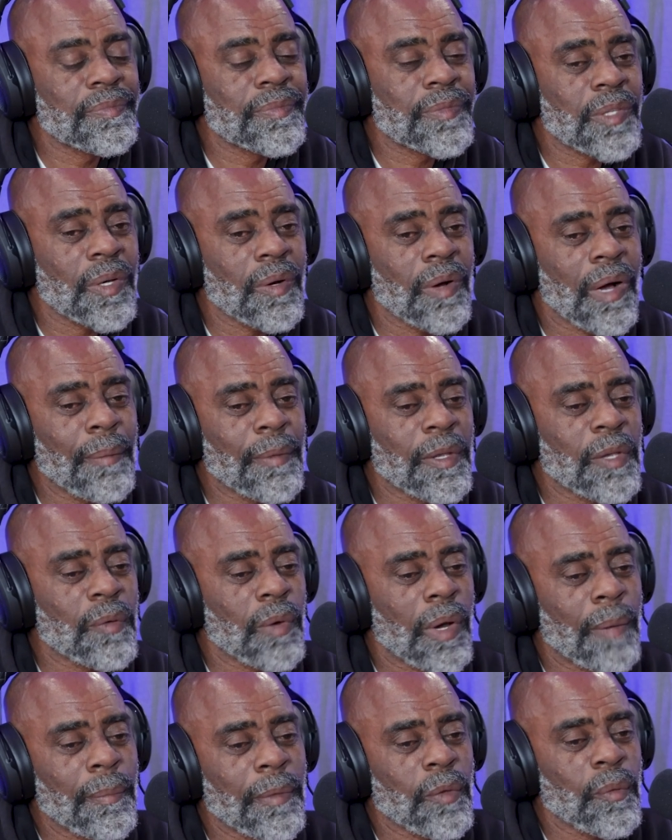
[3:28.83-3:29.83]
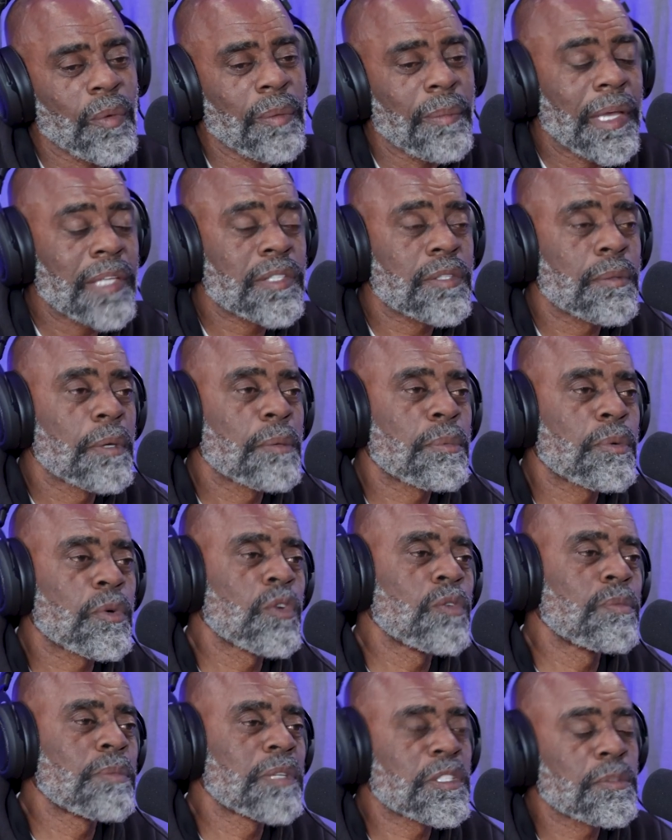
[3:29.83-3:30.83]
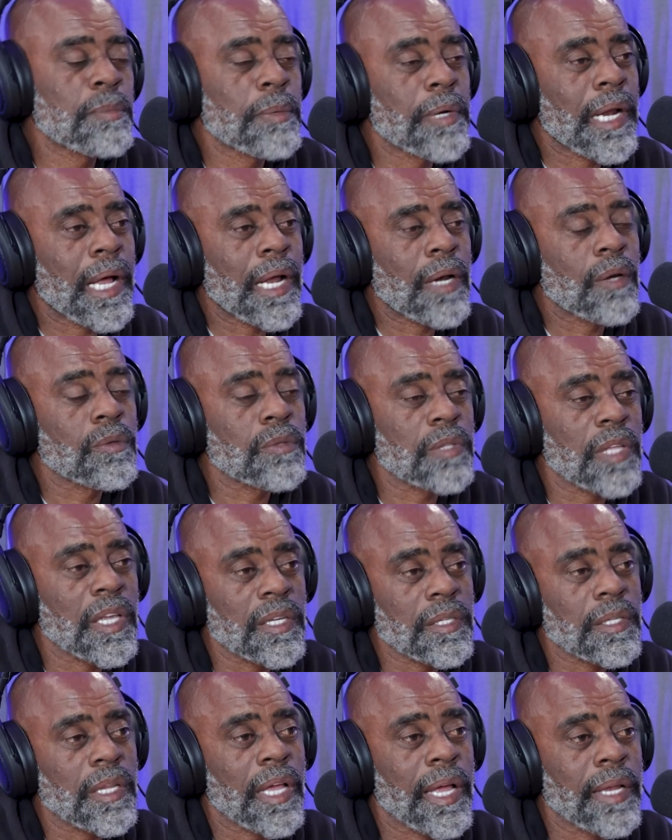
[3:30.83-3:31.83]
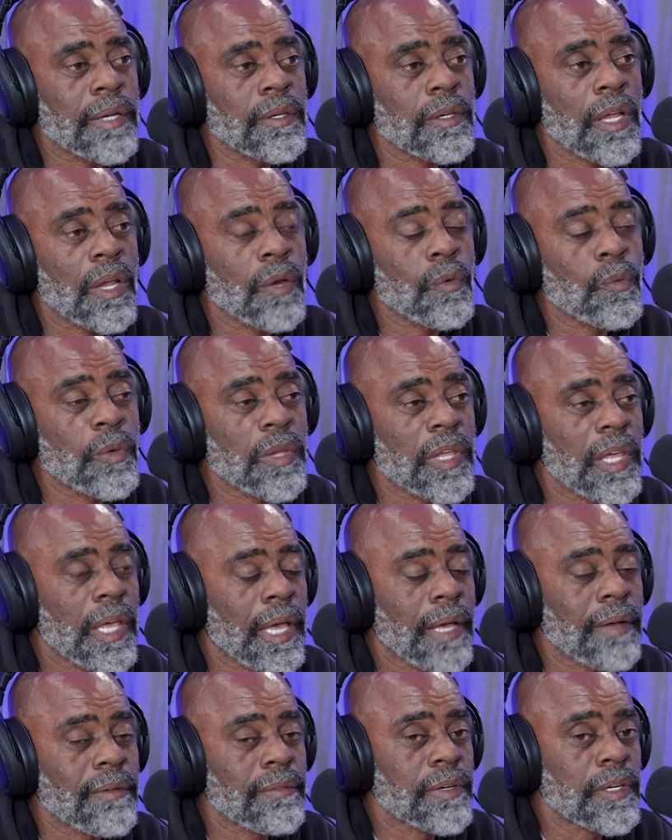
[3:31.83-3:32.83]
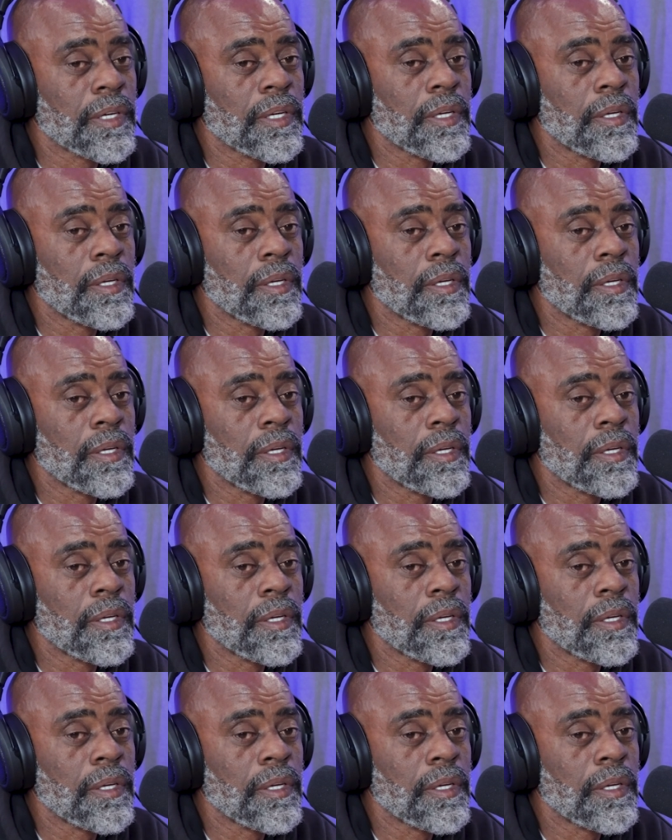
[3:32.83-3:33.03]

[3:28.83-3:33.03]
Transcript: So I mean, we made some improvements, but I don't think that we have.